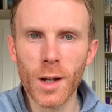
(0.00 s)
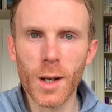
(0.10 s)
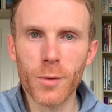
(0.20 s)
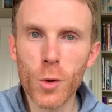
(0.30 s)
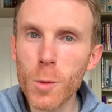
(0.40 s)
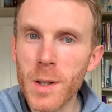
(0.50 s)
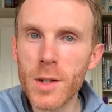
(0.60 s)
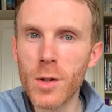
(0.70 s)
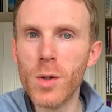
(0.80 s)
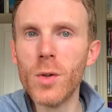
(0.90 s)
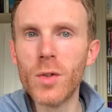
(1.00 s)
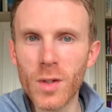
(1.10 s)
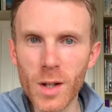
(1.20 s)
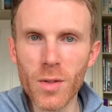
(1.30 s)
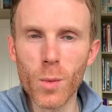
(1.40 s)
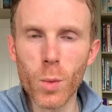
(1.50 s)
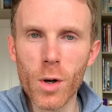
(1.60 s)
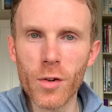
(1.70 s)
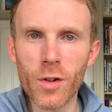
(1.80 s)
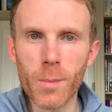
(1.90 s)
to be used in the
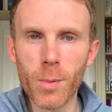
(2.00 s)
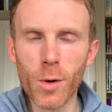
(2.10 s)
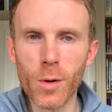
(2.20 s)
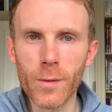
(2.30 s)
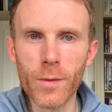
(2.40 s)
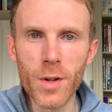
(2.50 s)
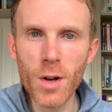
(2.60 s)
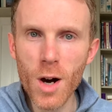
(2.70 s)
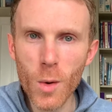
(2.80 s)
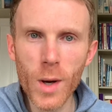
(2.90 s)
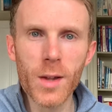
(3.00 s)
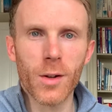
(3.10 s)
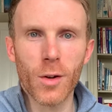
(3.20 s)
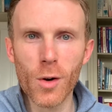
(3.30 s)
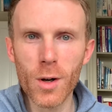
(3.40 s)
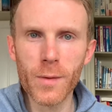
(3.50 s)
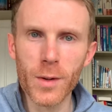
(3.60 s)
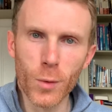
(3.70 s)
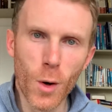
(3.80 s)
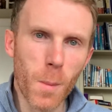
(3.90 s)
worship of Yahweh, the God of
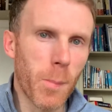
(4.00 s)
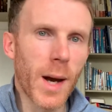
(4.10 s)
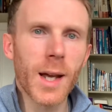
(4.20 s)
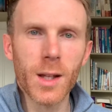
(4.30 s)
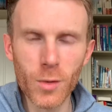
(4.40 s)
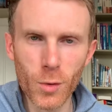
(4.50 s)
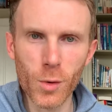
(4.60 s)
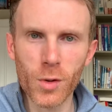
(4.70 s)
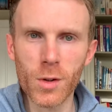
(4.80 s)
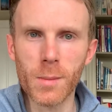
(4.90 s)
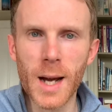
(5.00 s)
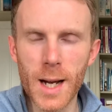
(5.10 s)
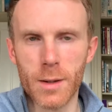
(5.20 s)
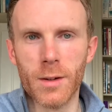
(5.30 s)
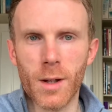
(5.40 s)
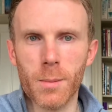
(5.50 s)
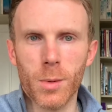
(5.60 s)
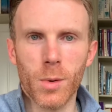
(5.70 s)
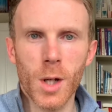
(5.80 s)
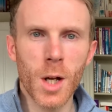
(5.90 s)
Israel, back in Jerusalem at the
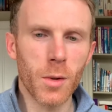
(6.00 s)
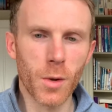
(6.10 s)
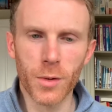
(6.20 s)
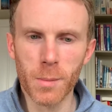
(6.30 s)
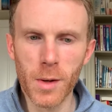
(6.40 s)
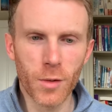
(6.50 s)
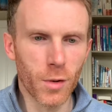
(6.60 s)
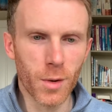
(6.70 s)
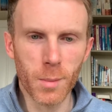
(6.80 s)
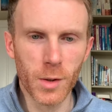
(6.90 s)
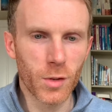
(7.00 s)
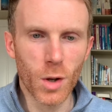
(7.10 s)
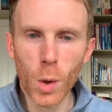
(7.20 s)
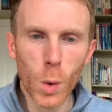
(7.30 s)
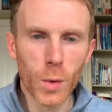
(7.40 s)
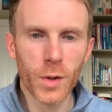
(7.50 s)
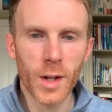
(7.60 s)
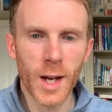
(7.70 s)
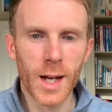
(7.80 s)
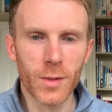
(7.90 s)
temple. Not to mention much gold
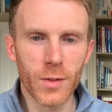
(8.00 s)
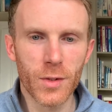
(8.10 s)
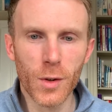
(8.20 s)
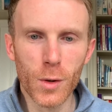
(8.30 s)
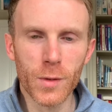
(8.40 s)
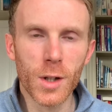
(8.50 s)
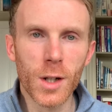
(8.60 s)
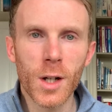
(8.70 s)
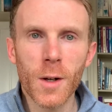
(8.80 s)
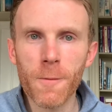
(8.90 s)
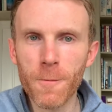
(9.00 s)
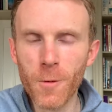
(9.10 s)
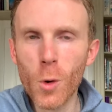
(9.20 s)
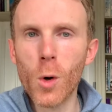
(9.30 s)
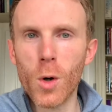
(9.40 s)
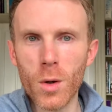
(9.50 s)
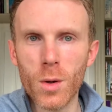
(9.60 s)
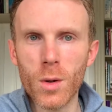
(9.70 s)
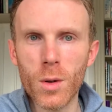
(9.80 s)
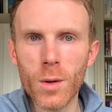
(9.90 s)
and silver for
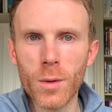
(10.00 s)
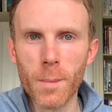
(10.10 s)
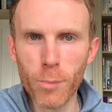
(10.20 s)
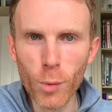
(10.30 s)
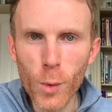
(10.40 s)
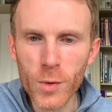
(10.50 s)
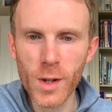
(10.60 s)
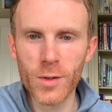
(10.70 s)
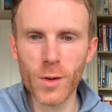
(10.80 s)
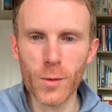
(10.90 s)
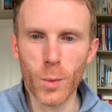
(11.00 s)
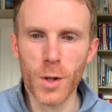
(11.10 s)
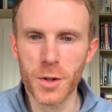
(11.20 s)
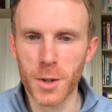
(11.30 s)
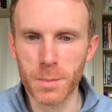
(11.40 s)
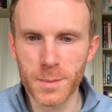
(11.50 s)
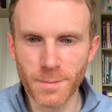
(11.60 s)
the process of worship.